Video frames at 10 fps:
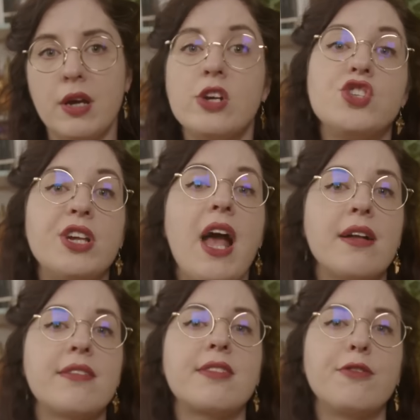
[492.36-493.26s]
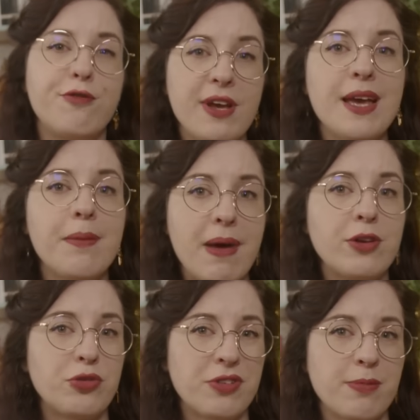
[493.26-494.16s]
She had severe
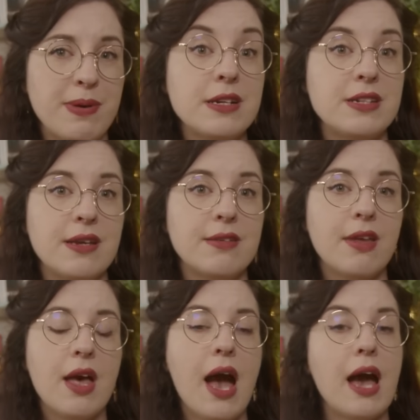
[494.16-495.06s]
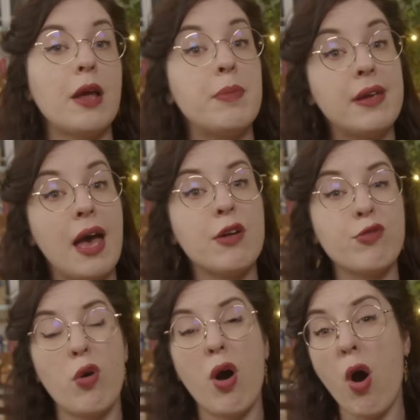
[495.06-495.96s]
mental disabilities and had been cared
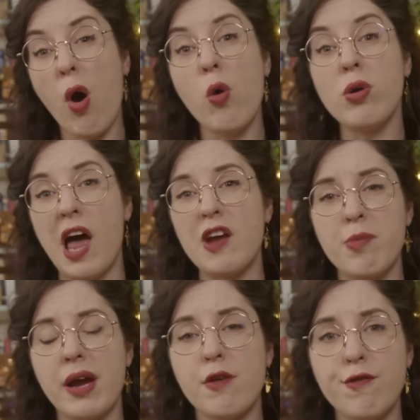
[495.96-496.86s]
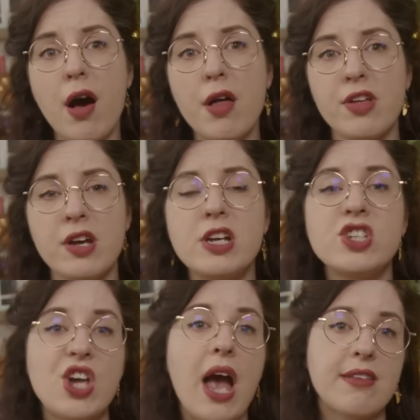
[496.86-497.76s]
for her whole life by her father,
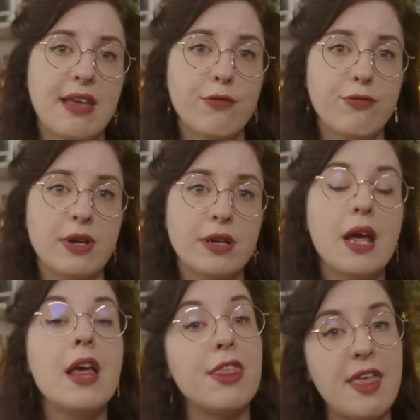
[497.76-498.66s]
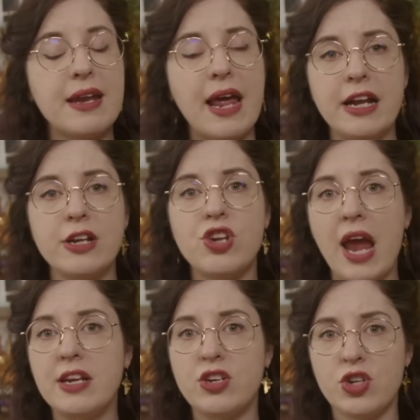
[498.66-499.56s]
Jack Saffin, then aged
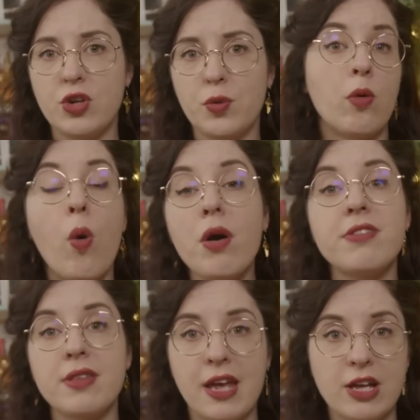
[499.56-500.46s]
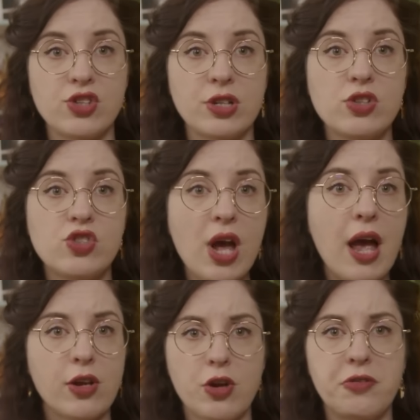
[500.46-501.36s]
82. Whilst in the kitchen,
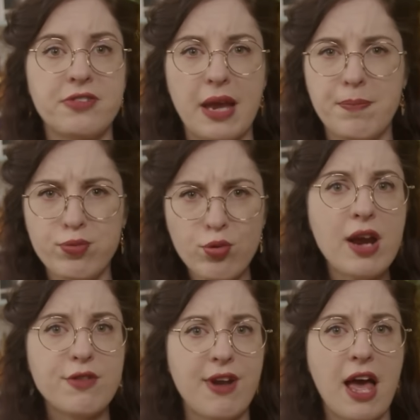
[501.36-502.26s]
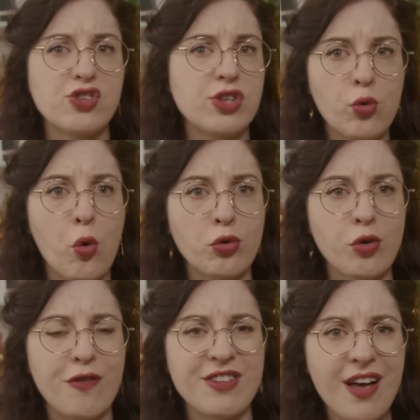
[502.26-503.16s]
Jack noticed a bright flash in the corner
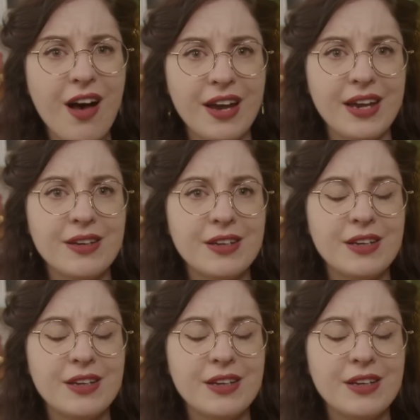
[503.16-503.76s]
of his eye